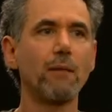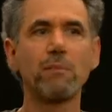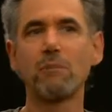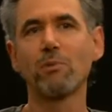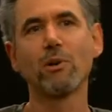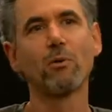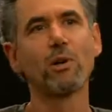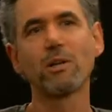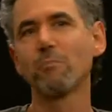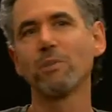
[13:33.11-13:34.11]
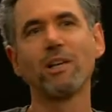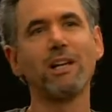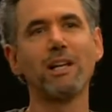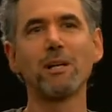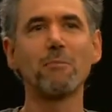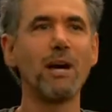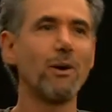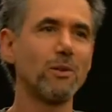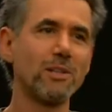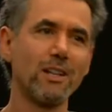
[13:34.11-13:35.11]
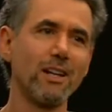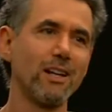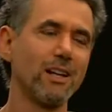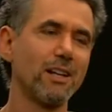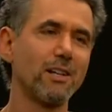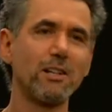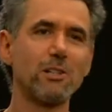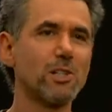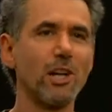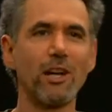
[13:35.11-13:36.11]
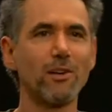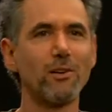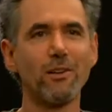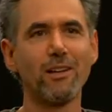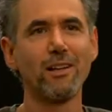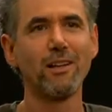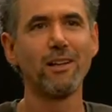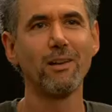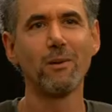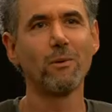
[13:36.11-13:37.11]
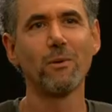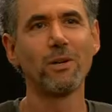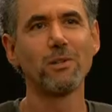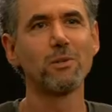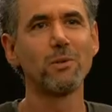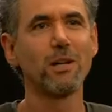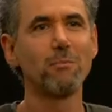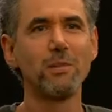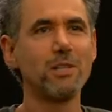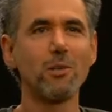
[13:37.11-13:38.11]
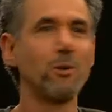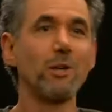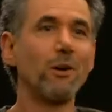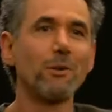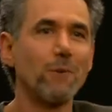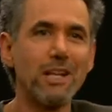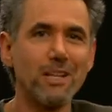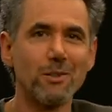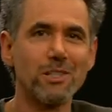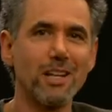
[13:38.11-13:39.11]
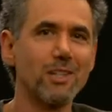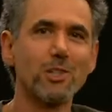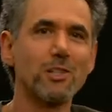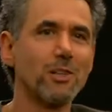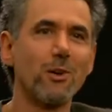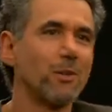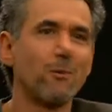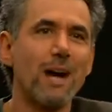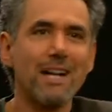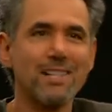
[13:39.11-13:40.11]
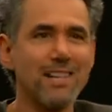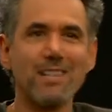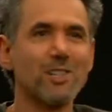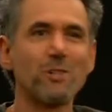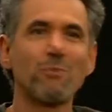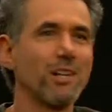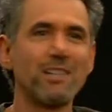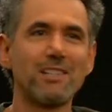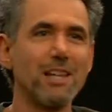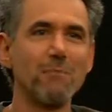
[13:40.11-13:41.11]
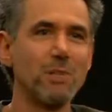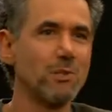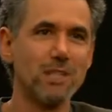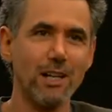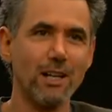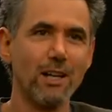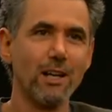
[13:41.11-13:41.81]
People were complaining about Clear Channel, you know, one or two companies owning all the radio stations, and all the rock stations play the same music.